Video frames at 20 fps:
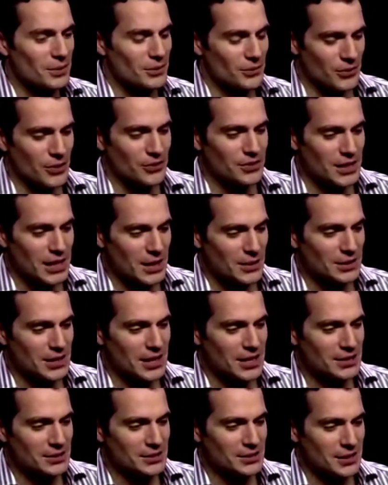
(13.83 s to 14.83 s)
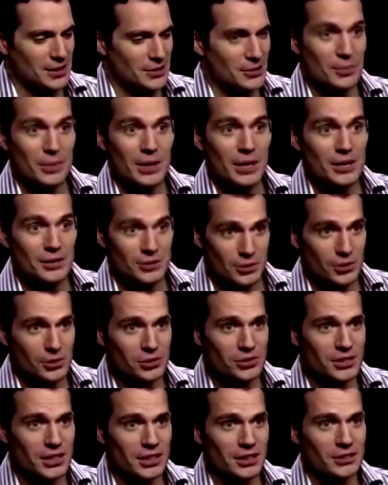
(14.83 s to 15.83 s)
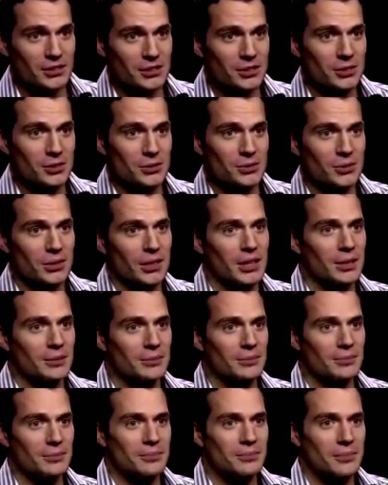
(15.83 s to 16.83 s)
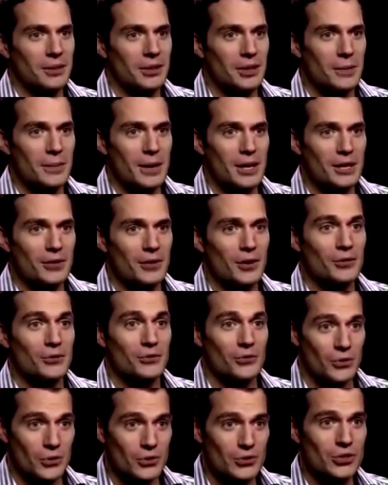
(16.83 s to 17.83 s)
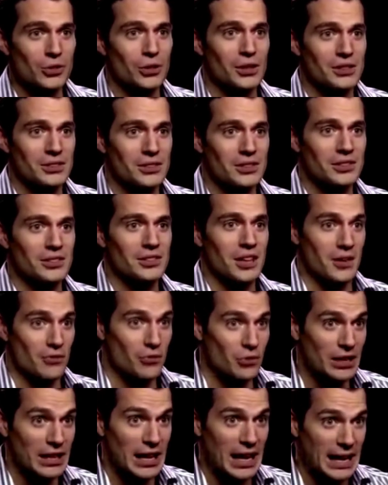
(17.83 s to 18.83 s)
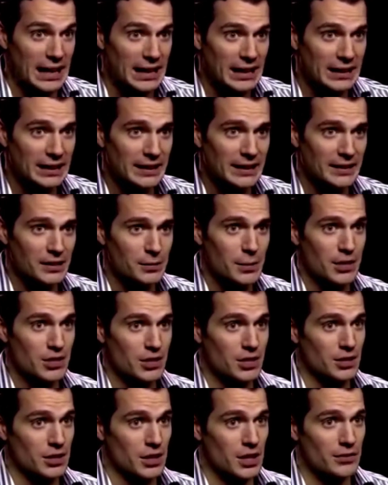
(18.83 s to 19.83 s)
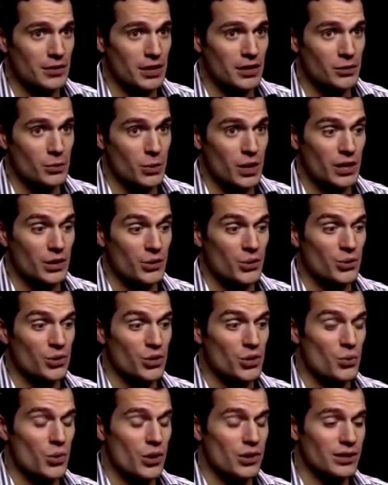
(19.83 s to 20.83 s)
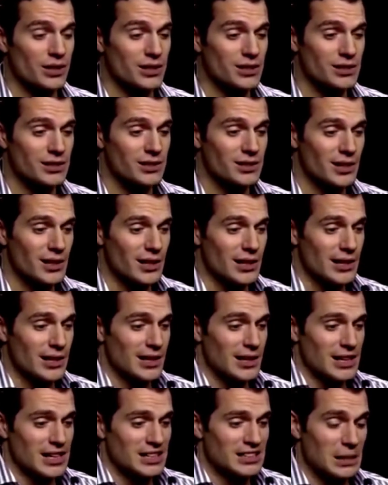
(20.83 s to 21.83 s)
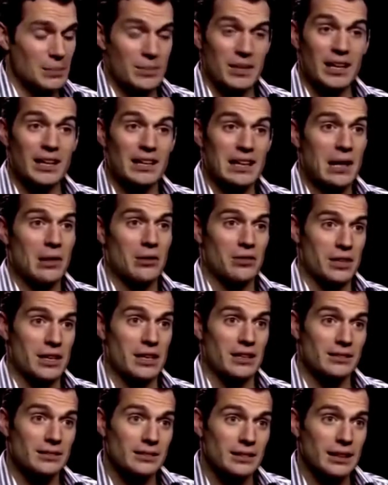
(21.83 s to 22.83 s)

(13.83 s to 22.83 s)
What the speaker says: with 15-hour days, it would be exhausting to make your own food choices every day, especially in the evenings when all you want is something unhealthy.